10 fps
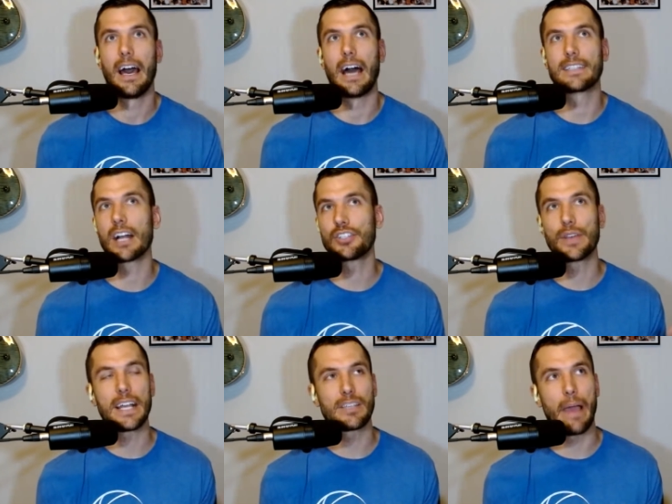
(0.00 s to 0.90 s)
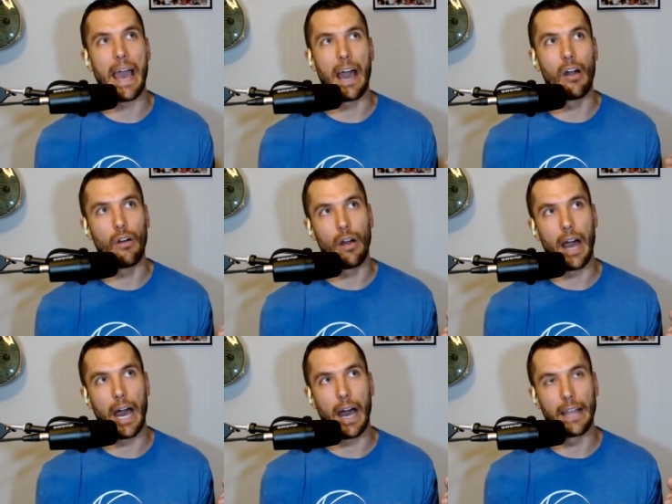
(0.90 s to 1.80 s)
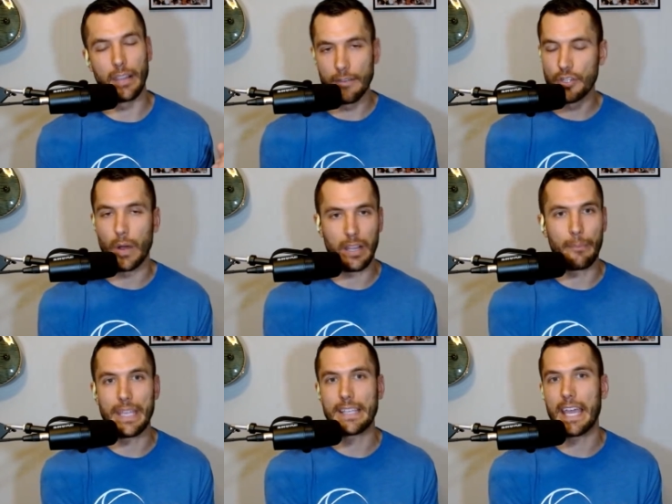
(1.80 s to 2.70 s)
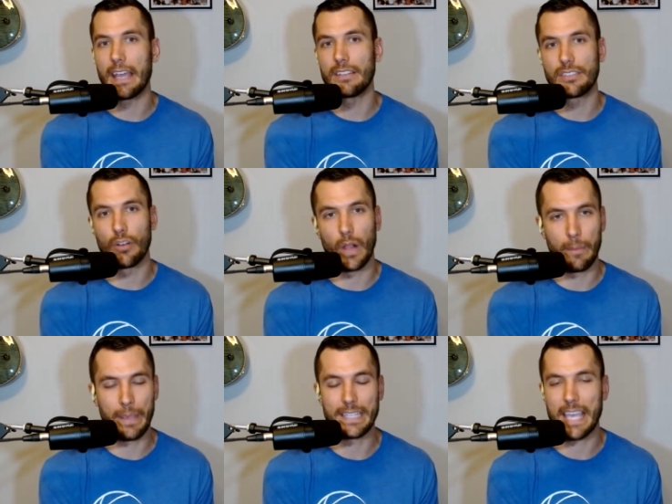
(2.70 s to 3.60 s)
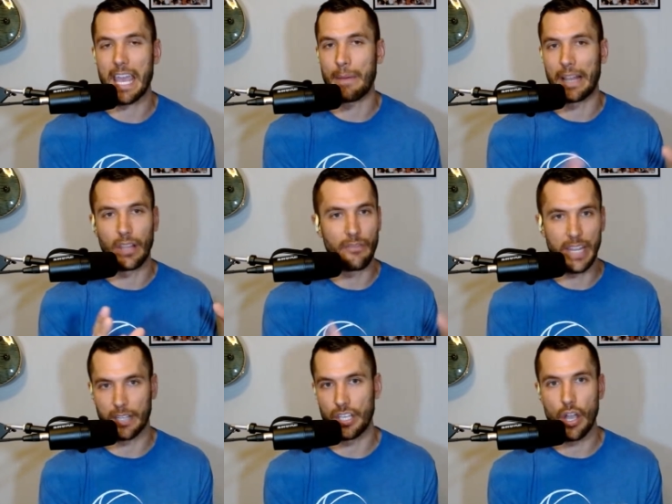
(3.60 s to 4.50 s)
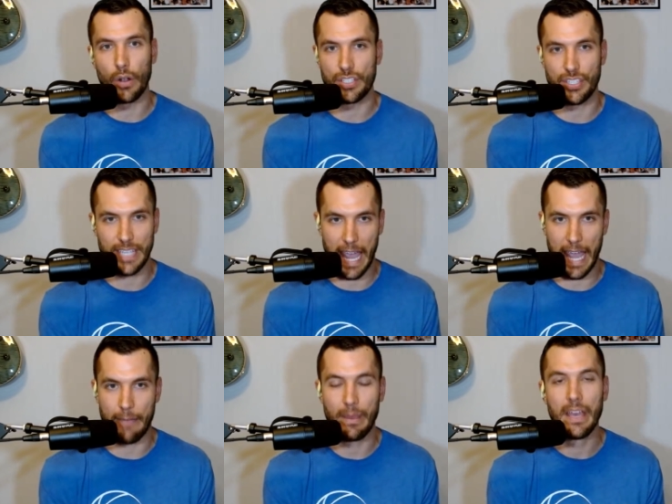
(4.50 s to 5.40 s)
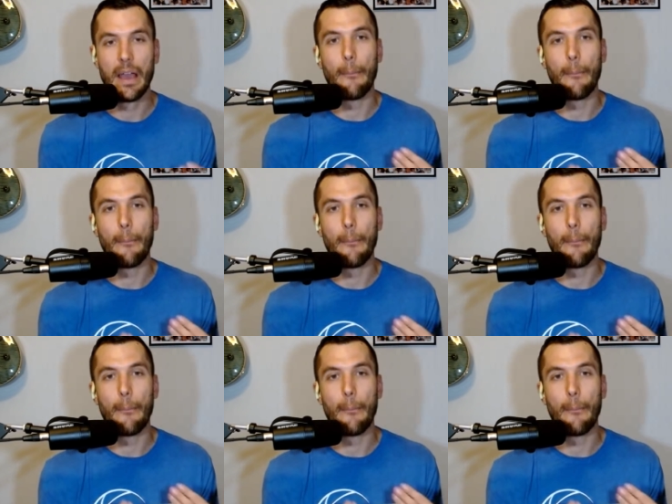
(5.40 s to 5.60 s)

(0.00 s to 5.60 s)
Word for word: I talked to you guys about how I love Joel, Embiid ga- Joel Embiid's game and I love Nikola Jokic's game,